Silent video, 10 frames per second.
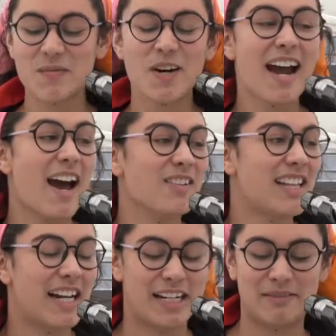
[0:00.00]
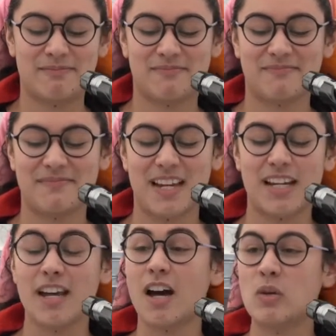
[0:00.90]
Somewhere out there,
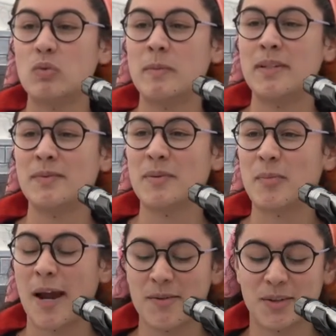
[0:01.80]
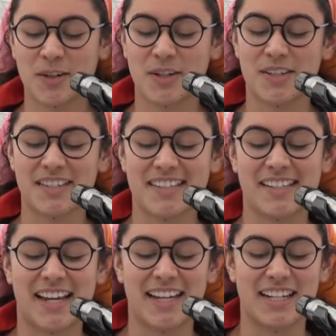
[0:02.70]
a young woman with brown curls is
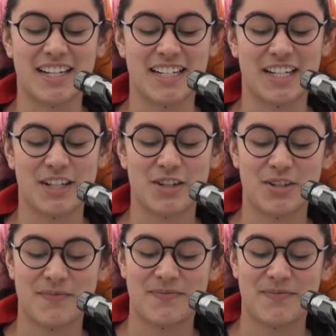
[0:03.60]
lying in a ditch.